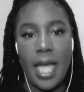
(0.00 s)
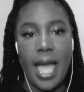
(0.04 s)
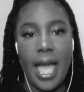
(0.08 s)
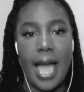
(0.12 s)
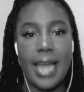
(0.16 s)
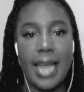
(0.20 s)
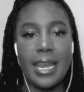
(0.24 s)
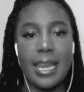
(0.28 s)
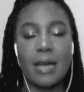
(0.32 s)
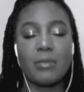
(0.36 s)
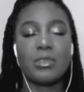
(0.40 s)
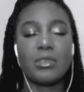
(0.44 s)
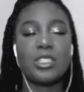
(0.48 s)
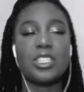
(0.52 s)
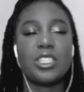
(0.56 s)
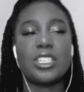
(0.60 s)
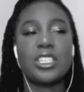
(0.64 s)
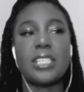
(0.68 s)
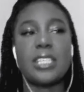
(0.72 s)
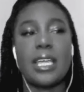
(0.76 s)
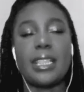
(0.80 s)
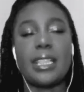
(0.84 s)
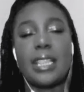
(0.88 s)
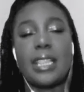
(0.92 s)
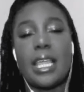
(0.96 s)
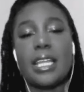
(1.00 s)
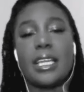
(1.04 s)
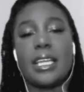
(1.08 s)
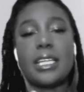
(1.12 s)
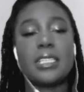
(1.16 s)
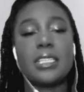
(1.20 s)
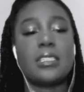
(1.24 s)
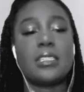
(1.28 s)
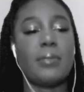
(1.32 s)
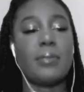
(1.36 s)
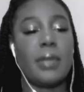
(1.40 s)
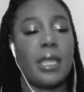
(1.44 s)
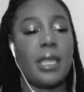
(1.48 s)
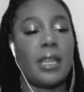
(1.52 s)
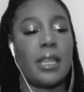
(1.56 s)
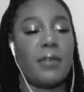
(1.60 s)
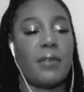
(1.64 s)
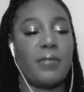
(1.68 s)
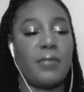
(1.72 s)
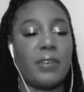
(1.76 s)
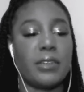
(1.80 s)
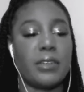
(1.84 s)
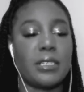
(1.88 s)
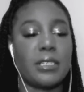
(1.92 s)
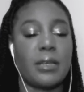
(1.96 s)
And I was just like, they did it to me. And at
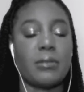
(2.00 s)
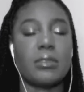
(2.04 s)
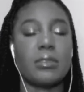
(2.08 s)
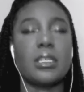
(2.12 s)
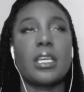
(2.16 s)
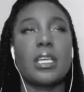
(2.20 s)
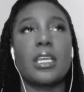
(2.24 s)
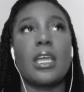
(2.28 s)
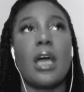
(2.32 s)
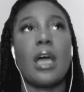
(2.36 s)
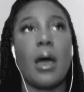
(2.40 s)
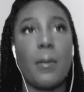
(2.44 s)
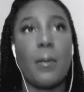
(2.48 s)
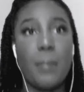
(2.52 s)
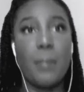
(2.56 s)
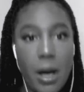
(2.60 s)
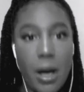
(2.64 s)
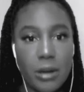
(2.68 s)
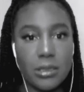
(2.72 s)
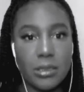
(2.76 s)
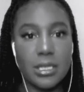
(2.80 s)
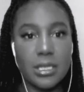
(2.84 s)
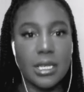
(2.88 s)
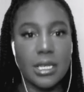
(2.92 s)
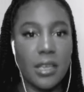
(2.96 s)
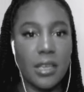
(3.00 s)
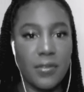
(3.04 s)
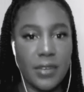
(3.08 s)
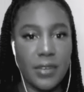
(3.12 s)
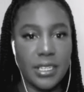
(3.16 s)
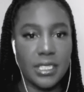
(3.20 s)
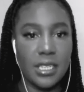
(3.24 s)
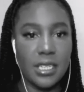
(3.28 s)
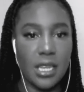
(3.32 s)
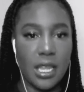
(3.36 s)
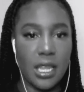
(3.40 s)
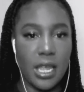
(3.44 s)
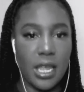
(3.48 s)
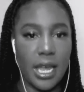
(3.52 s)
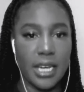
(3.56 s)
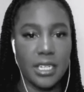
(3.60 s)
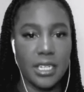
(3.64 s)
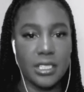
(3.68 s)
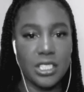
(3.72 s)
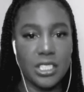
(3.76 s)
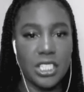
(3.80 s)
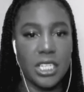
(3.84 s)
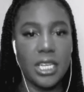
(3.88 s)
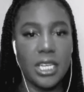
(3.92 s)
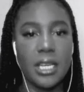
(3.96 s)
first I was like about to give into the
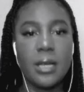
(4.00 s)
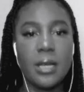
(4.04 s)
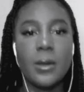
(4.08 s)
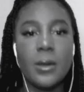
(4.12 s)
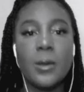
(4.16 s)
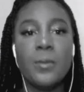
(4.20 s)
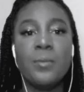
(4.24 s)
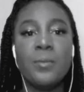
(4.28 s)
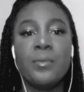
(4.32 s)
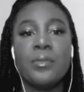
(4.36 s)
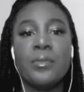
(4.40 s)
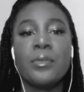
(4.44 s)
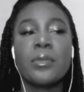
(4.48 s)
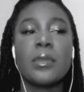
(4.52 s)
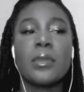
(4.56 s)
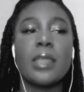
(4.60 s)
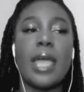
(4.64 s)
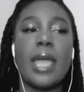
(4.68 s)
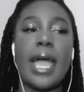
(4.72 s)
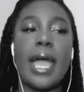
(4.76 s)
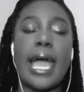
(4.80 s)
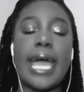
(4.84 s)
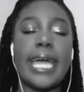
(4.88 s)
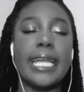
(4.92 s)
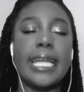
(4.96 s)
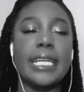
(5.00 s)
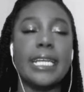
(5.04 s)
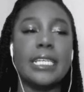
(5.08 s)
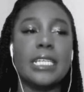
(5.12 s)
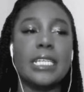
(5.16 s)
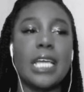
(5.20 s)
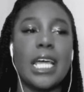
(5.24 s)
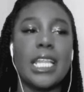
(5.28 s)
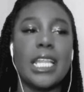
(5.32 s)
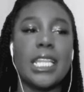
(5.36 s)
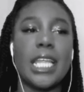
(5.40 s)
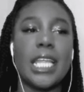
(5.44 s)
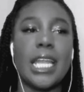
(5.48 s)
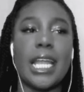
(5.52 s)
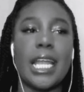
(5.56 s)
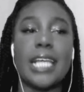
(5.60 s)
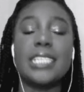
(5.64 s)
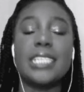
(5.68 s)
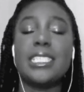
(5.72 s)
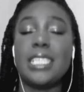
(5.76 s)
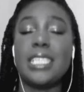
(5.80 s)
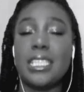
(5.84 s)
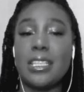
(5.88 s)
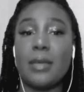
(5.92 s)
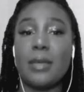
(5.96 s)
energy. And then I
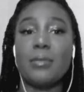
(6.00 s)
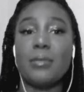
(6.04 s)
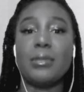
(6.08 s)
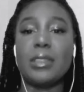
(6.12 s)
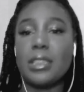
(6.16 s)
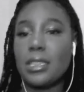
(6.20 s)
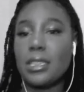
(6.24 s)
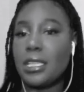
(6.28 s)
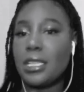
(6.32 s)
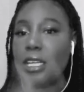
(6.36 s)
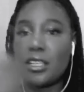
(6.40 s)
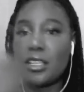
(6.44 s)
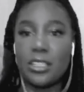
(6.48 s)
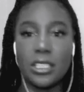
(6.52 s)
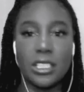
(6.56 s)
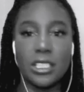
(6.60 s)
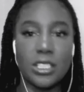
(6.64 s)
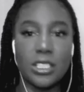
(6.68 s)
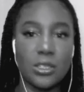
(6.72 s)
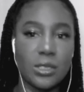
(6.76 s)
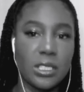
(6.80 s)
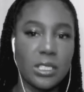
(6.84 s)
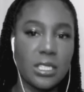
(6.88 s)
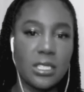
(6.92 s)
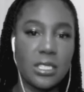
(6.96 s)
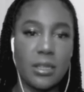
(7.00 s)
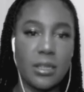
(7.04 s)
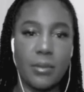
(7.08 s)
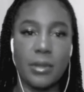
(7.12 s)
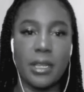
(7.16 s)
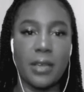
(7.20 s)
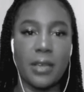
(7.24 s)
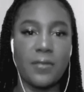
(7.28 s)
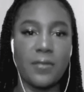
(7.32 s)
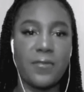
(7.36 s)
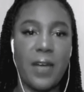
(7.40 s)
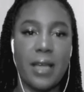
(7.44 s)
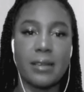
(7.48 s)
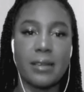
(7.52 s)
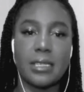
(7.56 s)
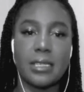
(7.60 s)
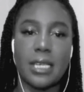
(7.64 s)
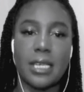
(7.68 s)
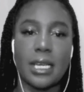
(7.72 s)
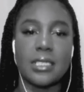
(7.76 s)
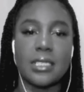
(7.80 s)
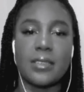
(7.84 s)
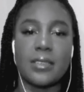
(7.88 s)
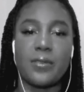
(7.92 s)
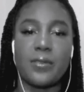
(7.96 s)
seen them literally do it to someone like 5
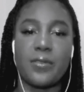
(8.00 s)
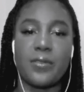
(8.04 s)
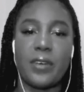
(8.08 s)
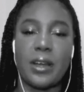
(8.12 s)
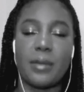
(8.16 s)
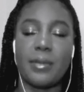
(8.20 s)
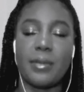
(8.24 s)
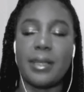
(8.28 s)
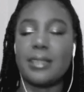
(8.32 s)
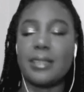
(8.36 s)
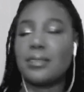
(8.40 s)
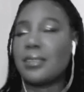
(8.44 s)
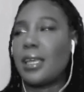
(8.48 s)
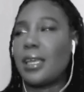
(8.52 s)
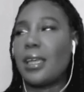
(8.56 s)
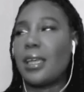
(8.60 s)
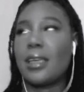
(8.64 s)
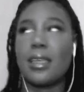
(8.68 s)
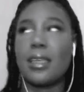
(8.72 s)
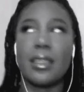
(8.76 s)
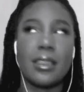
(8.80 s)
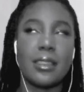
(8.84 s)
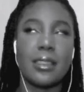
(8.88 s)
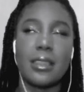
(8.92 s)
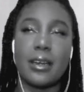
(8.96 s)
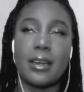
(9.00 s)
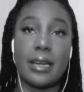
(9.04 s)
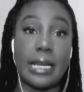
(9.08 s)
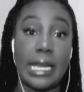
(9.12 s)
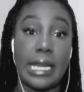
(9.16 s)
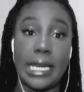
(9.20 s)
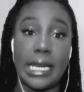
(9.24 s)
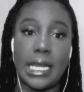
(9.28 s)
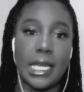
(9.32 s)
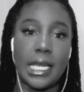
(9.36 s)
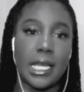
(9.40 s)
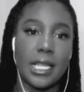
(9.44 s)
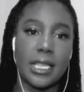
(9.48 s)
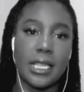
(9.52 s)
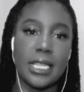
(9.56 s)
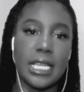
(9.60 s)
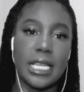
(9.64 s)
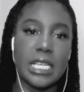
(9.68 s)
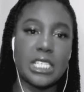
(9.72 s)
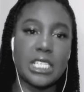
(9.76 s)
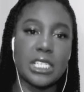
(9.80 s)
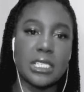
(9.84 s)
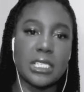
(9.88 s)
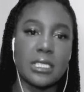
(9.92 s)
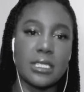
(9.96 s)
seconds in front of me. I was like, they're an idiot. They
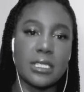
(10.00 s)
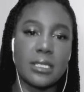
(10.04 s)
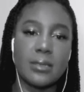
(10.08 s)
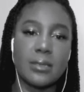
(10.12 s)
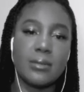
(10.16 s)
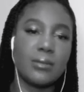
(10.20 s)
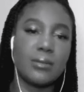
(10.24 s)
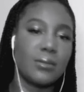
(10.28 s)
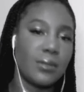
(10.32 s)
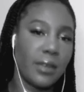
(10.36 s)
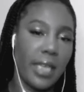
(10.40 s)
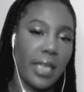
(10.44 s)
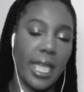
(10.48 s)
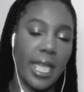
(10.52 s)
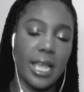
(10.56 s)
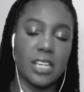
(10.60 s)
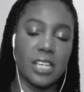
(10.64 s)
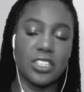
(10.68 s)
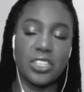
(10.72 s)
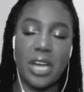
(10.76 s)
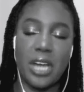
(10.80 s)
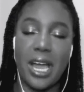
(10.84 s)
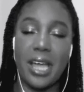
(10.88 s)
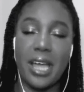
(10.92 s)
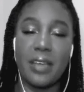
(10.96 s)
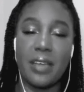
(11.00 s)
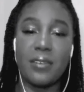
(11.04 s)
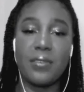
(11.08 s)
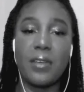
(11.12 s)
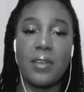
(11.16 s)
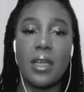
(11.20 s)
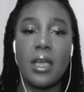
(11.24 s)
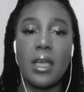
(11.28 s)
just can't drive.